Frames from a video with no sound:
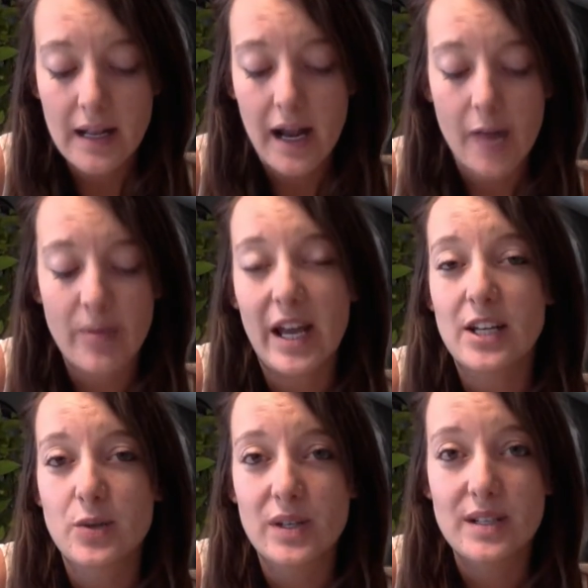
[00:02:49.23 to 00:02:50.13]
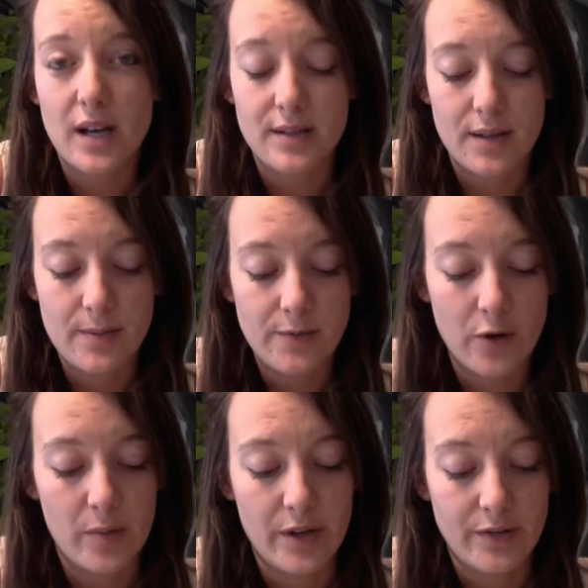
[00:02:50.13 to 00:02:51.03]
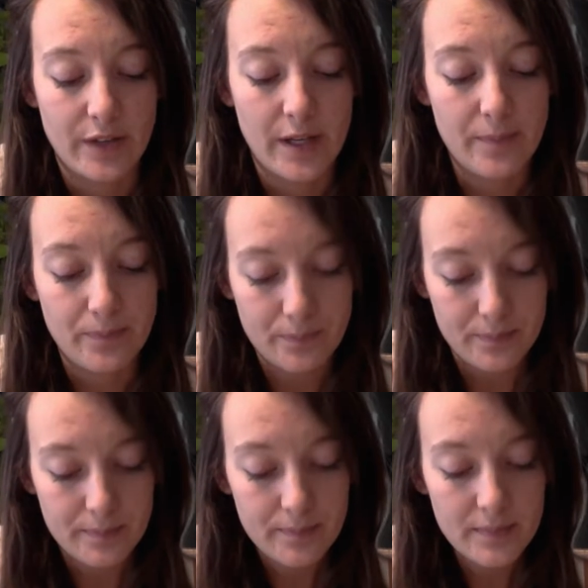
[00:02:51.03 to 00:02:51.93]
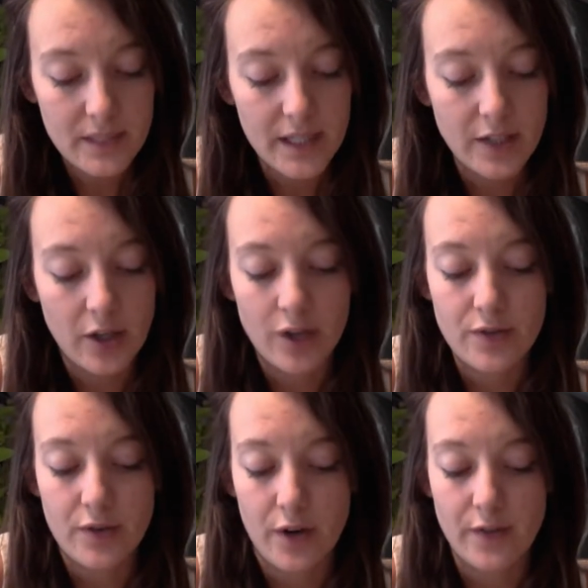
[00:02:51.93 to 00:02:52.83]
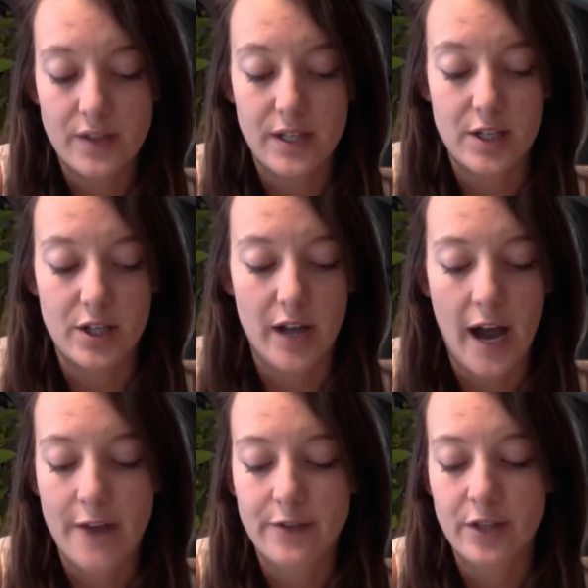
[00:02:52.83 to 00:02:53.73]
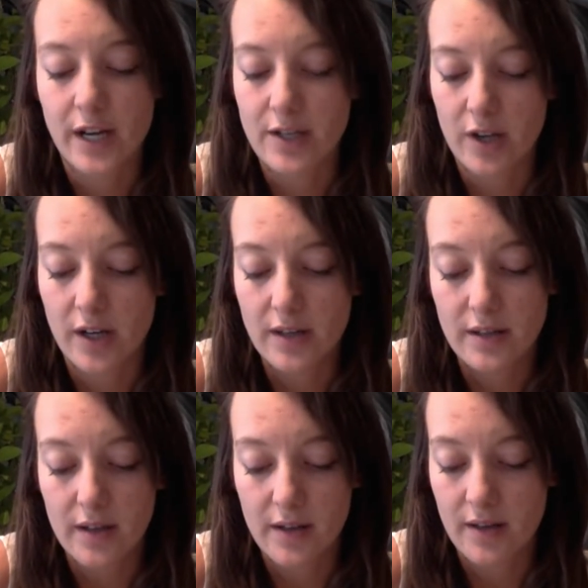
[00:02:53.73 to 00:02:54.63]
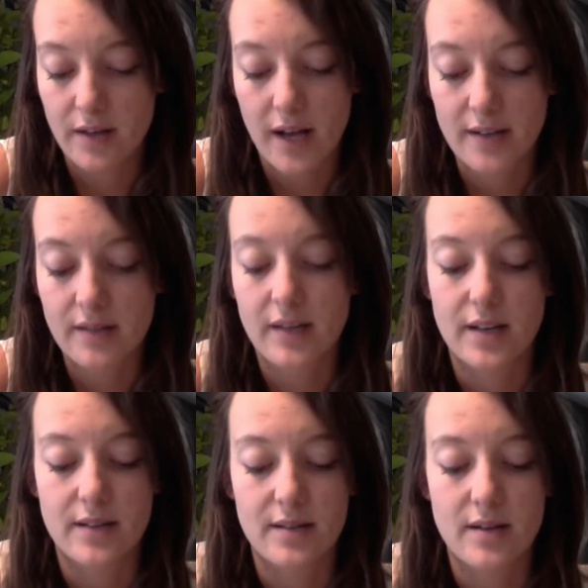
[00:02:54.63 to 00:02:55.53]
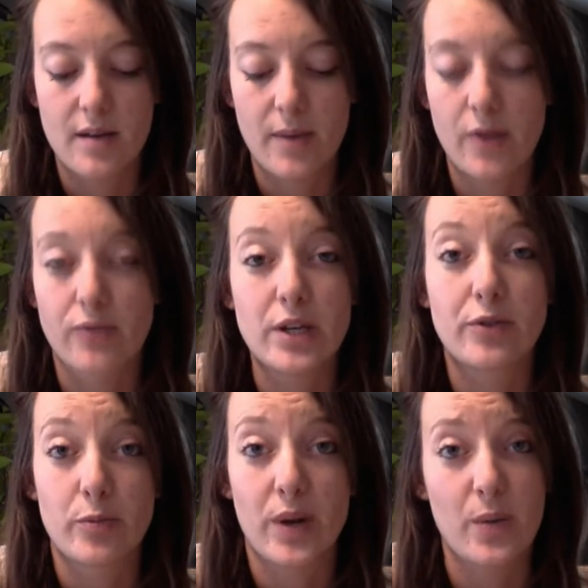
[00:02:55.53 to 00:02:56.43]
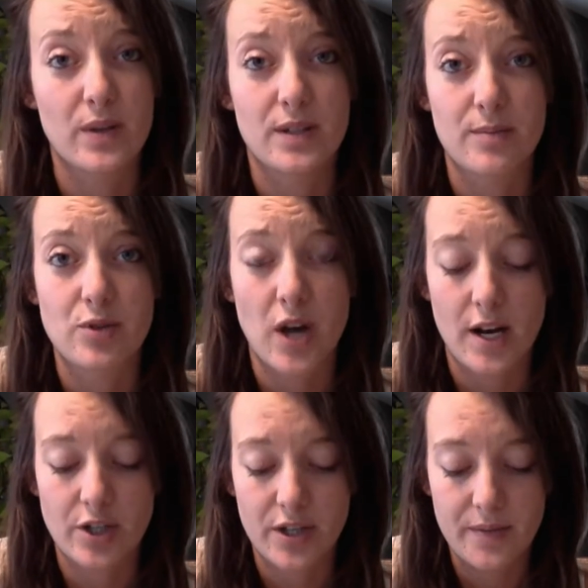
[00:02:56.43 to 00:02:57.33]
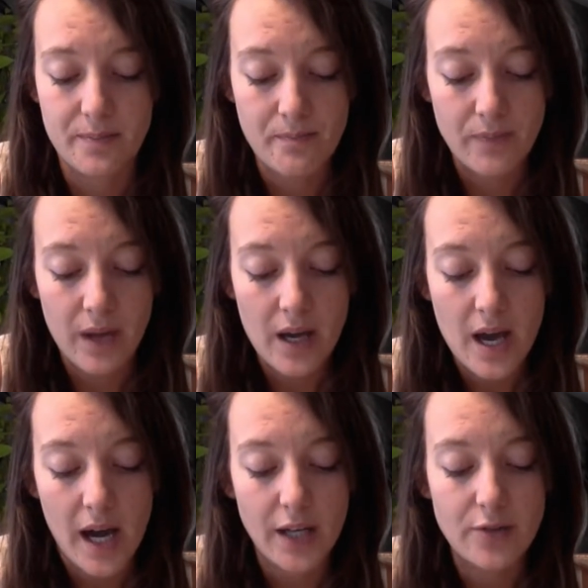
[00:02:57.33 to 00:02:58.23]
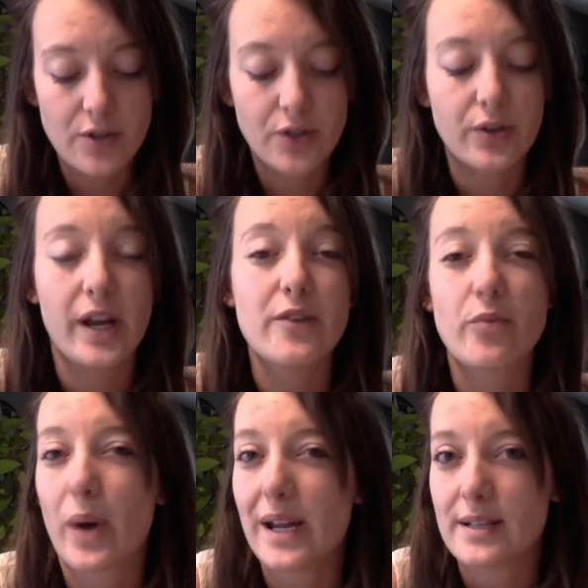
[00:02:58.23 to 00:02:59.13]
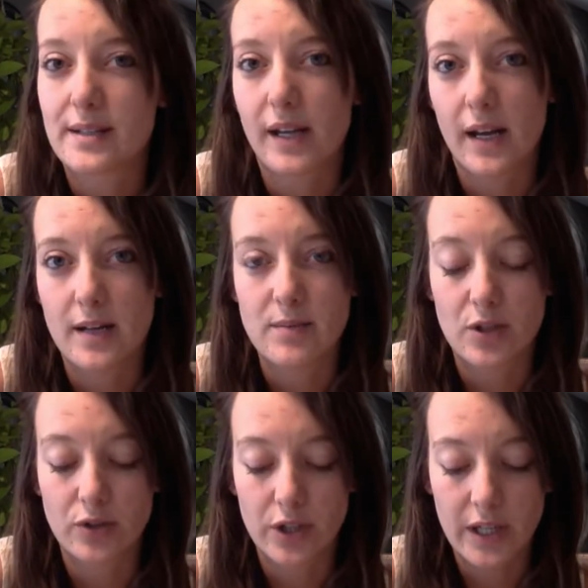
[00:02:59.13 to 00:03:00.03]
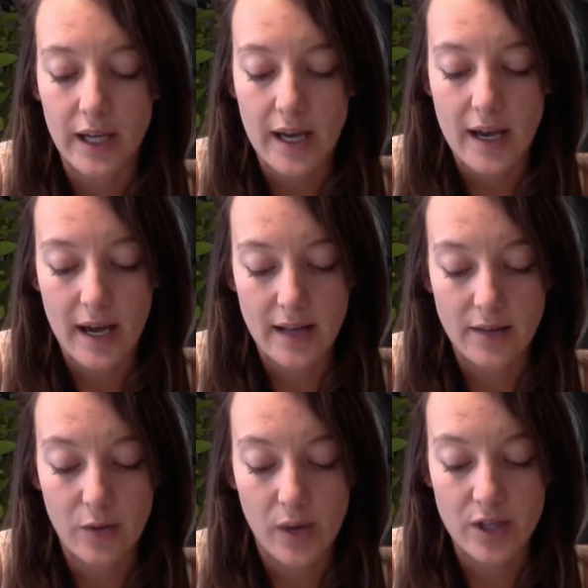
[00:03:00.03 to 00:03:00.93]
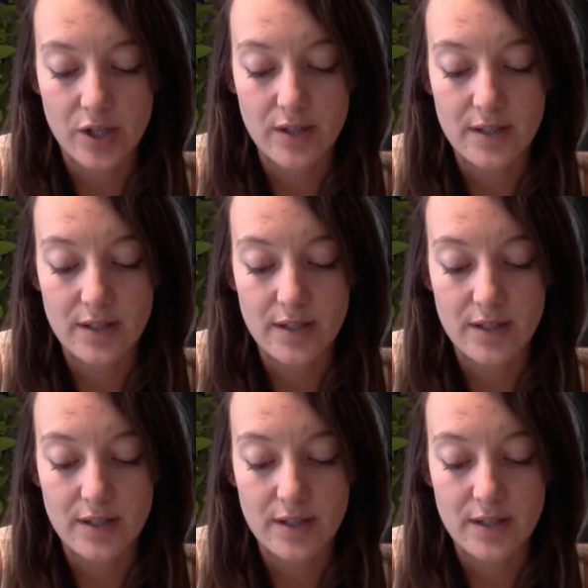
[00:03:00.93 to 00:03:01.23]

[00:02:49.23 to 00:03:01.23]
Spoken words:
I began to assess him formatively in conversation after I taught the class a lesson about regrouping with subtraction. I used creative ways to get him to look at the questions